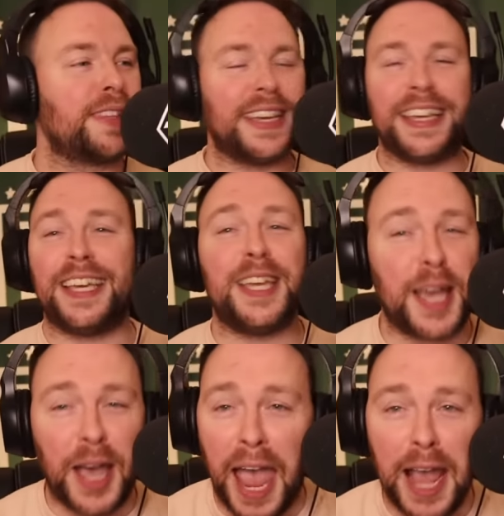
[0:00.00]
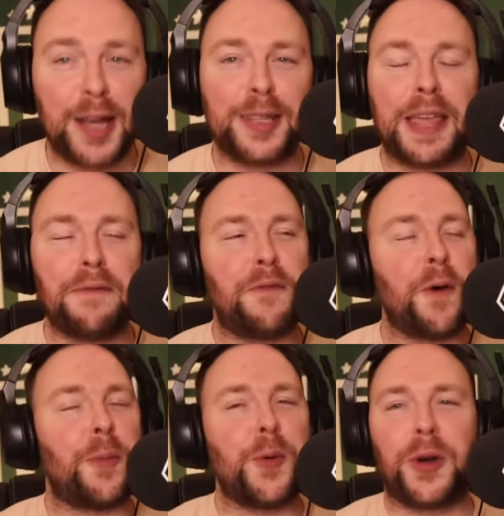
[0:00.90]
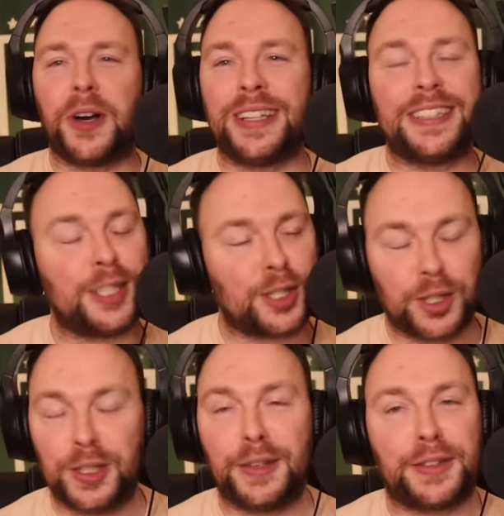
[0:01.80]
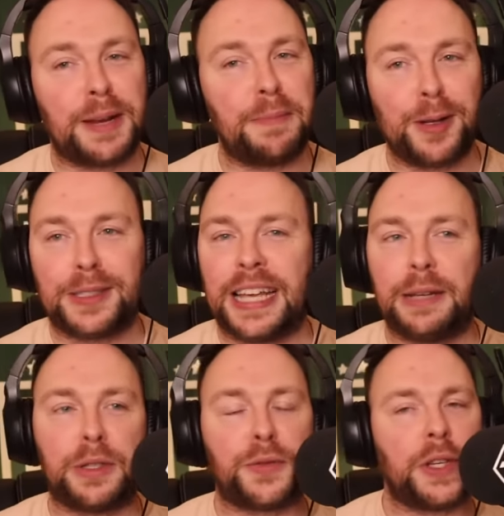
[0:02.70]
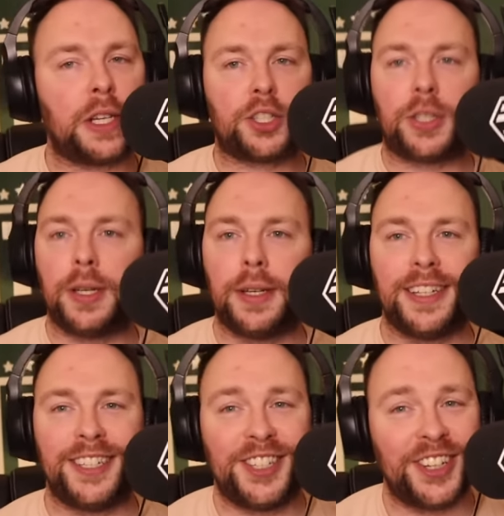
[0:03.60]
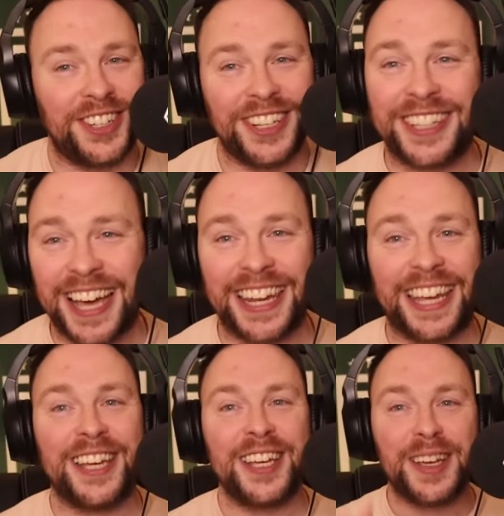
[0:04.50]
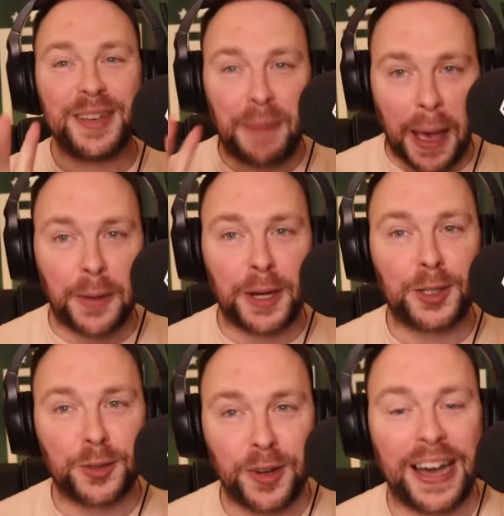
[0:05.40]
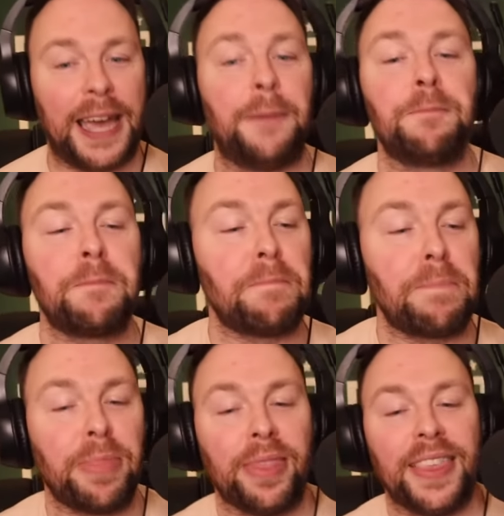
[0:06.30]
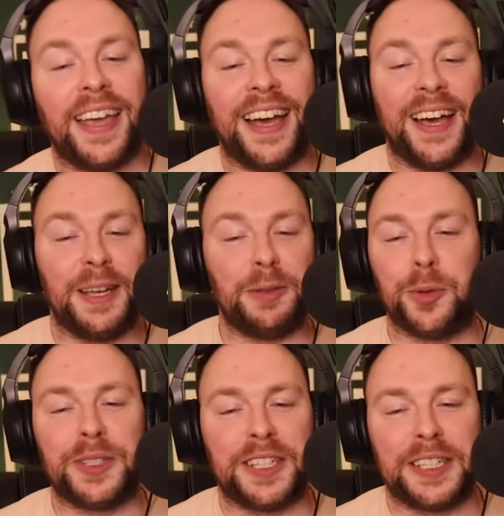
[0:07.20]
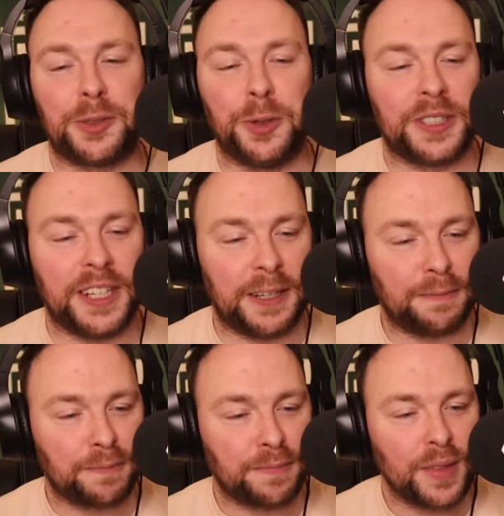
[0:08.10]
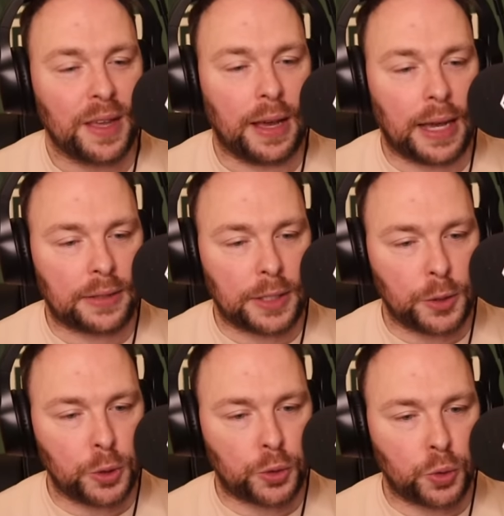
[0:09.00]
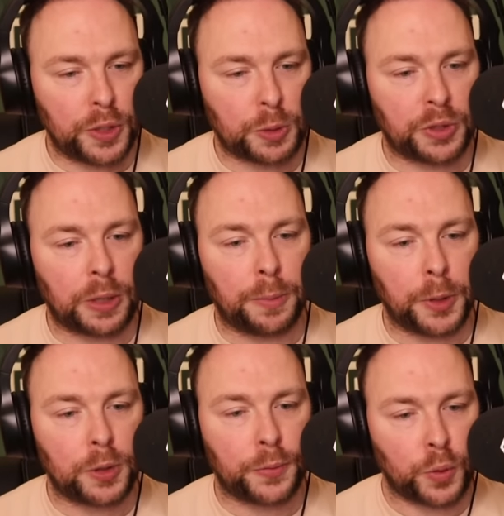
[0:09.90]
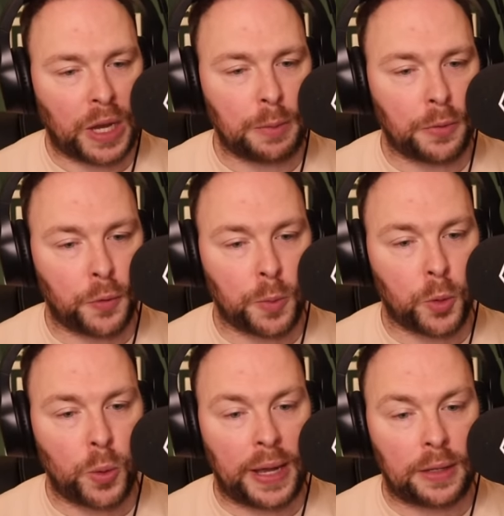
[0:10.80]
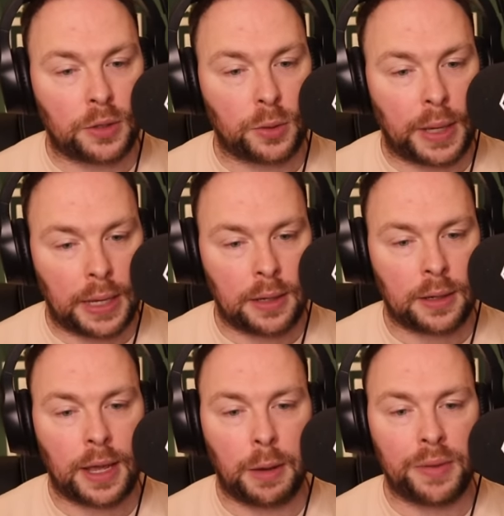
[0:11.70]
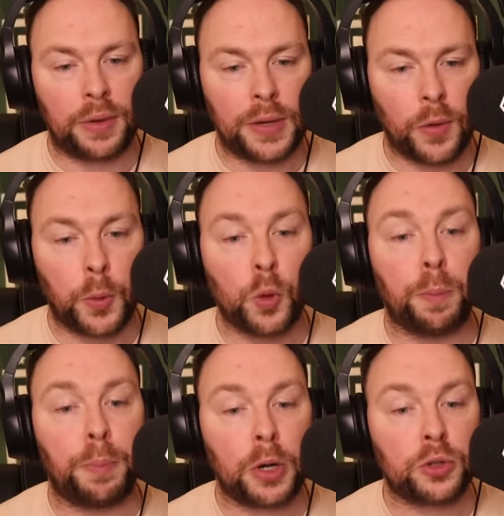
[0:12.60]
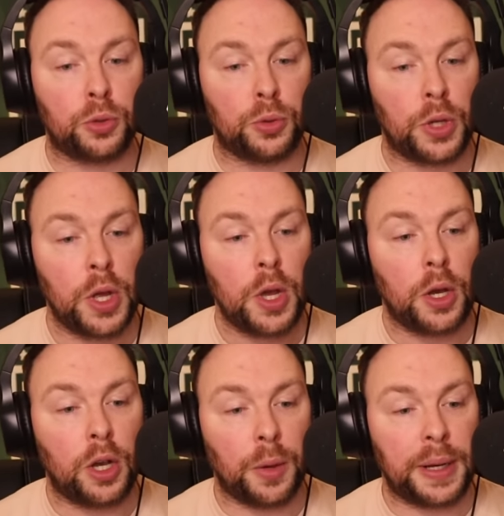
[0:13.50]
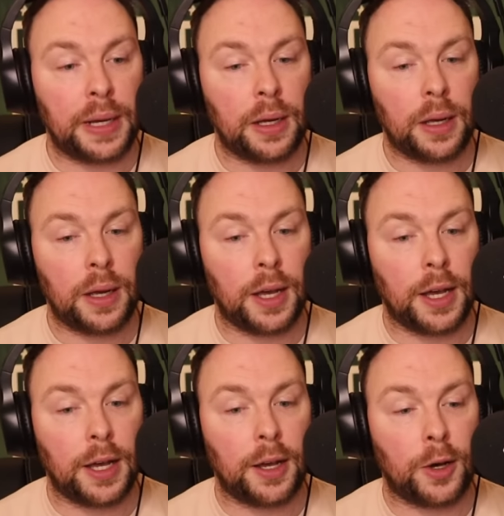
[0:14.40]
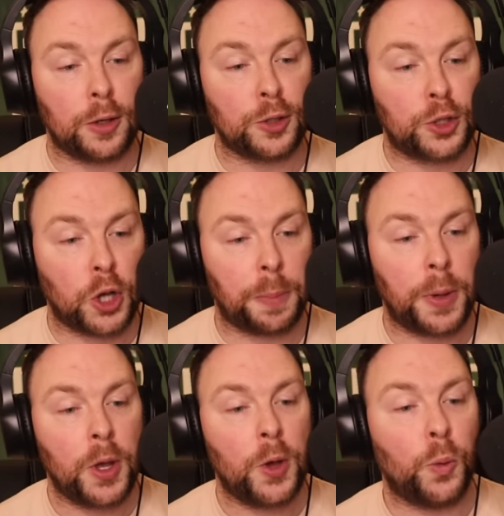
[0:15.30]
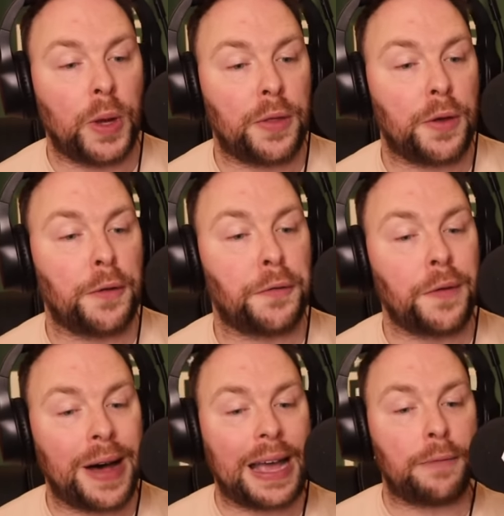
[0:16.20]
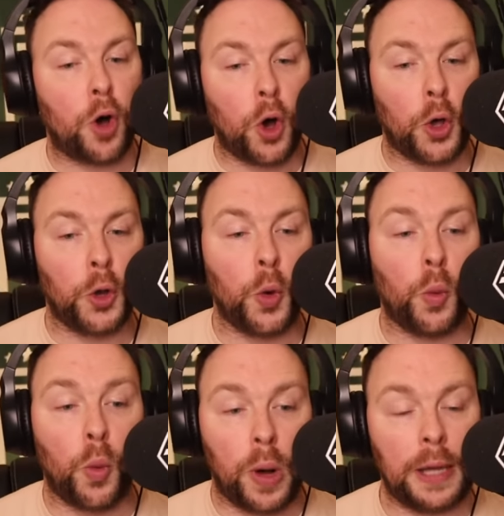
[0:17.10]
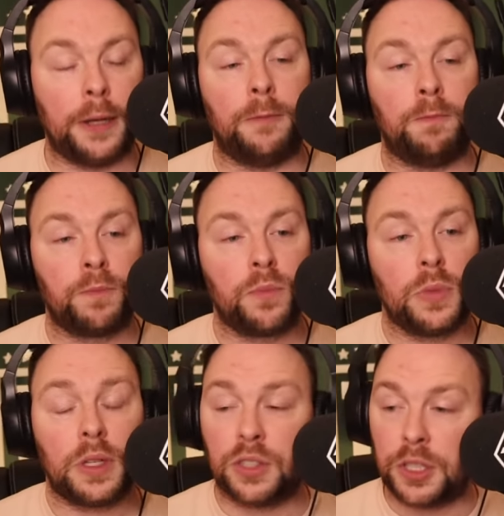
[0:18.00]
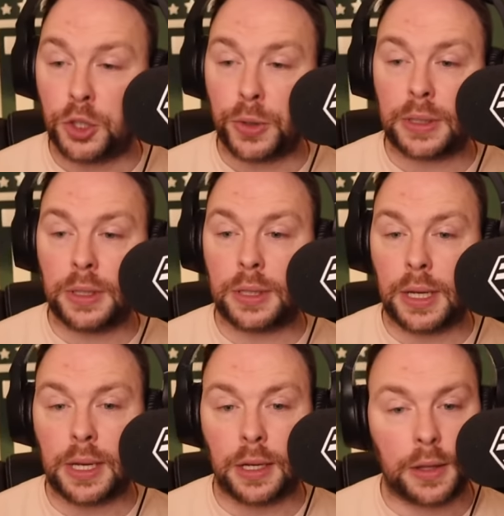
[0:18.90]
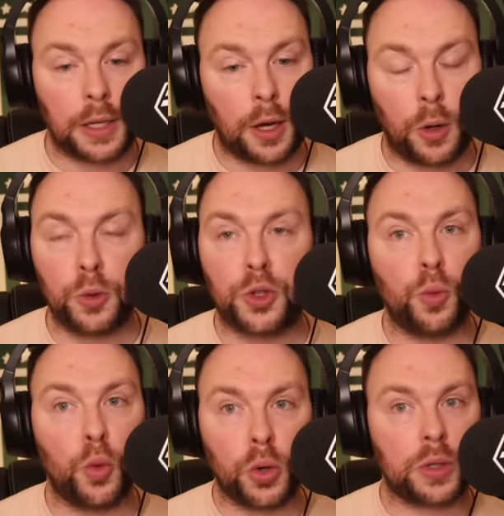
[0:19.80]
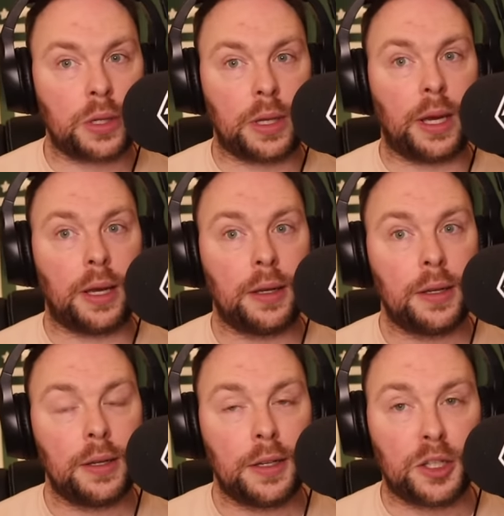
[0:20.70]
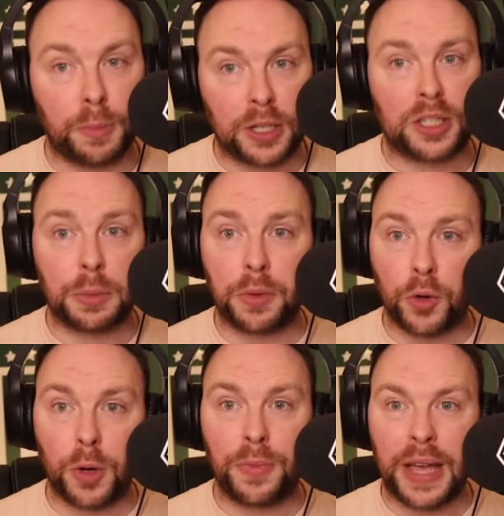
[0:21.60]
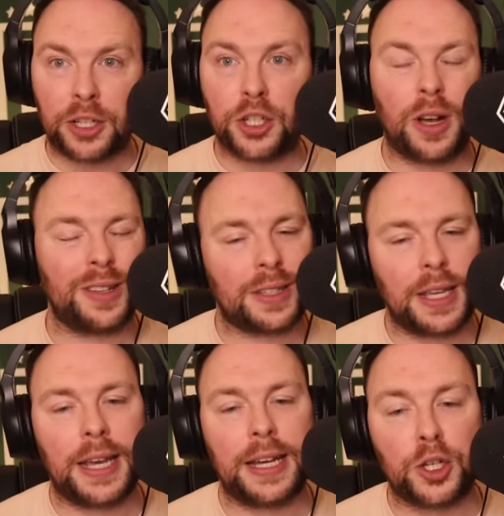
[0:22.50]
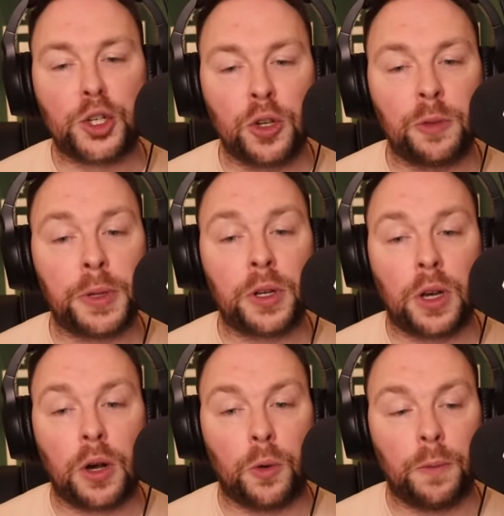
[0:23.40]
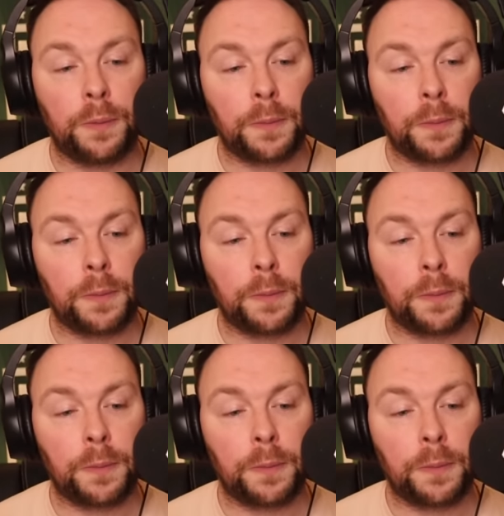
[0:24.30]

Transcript: he angered them football gods. He shouldn't have said Mo Salah was finished. Shouldn't have done it. Powder dry. He's always going to score today. As a neutral, this was a beautiful game of football end to end. However, Liverpool bottled going on top with a 5-on-1. It's an interesting take, and I think it holds some water there. As much as they were robbed, that chance there should have been a goal.